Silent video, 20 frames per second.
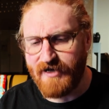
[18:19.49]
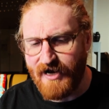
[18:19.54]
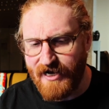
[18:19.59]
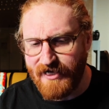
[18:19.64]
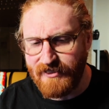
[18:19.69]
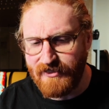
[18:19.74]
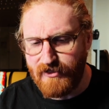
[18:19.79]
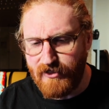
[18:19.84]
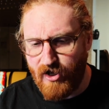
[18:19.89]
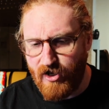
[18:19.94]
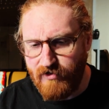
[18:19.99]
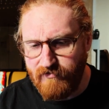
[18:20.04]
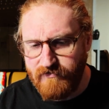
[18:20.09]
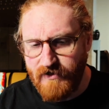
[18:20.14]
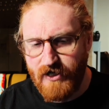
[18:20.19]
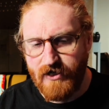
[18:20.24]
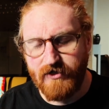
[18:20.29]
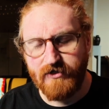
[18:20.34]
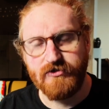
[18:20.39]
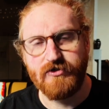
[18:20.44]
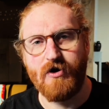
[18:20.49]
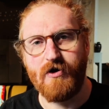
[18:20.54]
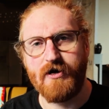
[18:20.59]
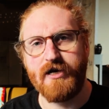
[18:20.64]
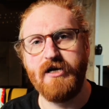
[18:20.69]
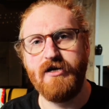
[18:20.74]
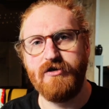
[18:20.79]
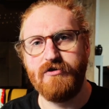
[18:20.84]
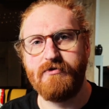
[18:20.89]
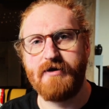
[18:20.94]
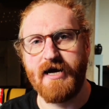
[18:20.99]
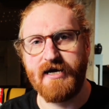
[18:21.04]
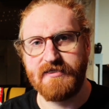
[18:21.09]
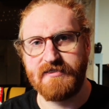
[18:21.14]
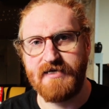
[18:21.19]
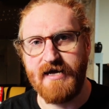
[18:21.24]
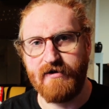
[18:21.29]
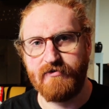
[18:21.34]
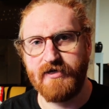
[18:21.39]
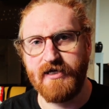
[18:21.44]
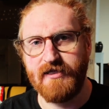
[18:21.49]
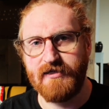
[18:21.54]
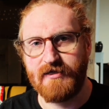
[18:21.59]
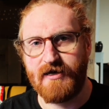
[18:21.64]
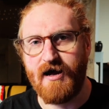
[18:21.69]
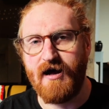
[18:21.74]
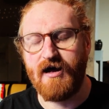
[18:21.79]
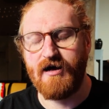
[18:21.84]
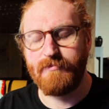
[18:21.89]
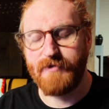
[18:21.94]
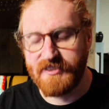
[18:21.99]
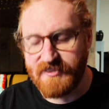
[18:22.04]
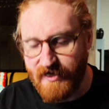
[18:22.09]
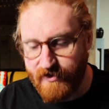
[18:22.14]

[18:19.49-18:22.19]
I love talking to you guys down in the comments. I